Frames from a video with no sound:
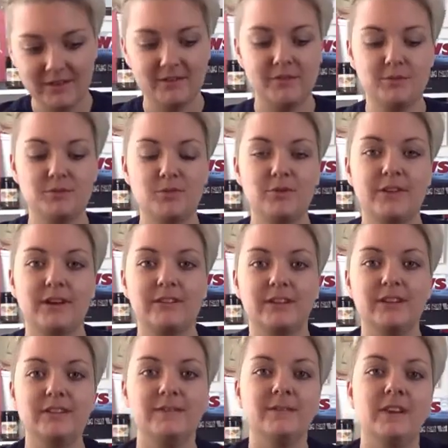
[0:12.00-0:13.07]
from
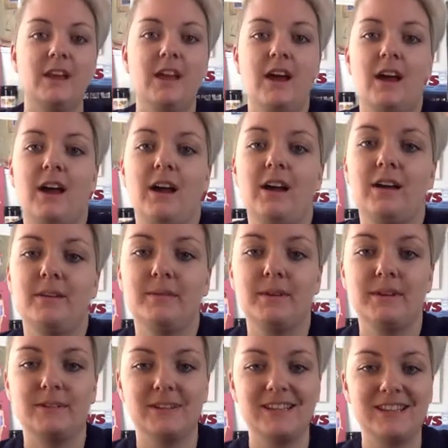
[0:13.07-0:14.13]
2000. Um,
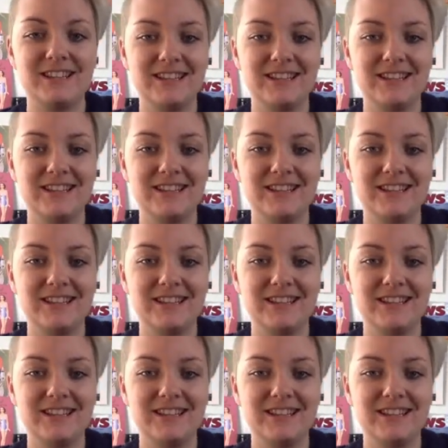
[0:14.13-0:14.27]
it was